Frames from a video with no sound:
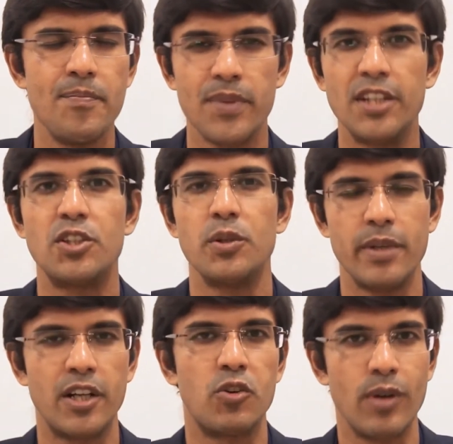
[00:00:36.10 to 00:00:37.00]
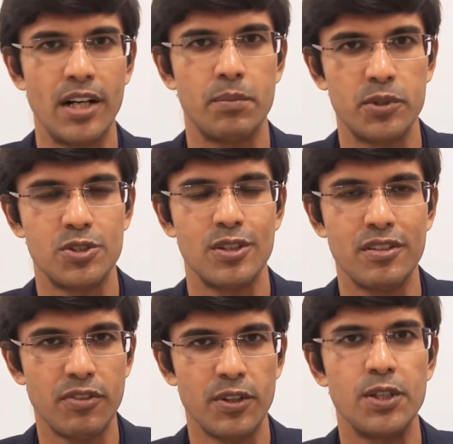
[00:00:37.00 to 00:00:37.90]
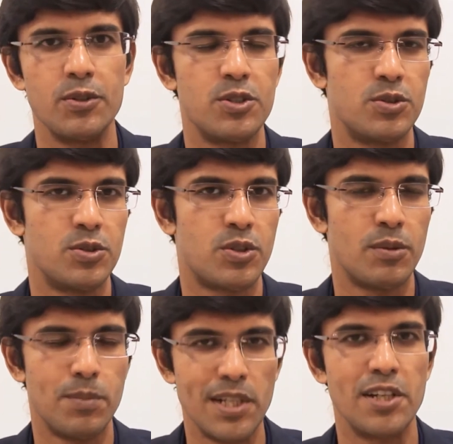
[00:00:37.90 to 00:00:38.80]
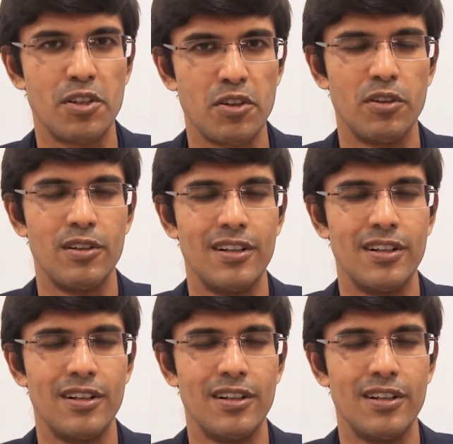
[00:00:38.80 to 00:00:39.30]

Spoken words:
it could be a great opportunity for you to completely